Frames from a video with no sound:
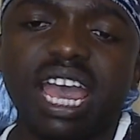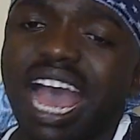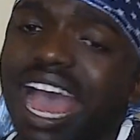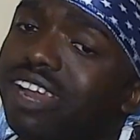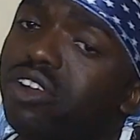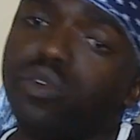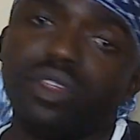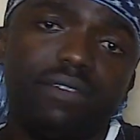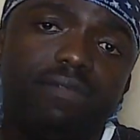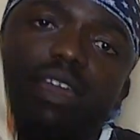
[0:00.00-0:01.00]
I know
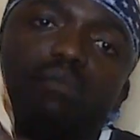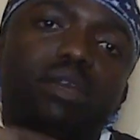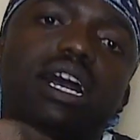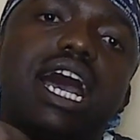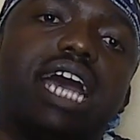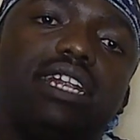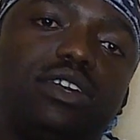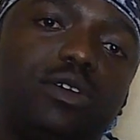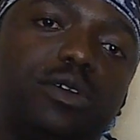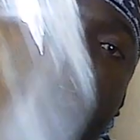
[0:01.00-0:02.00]
they flaming hot though.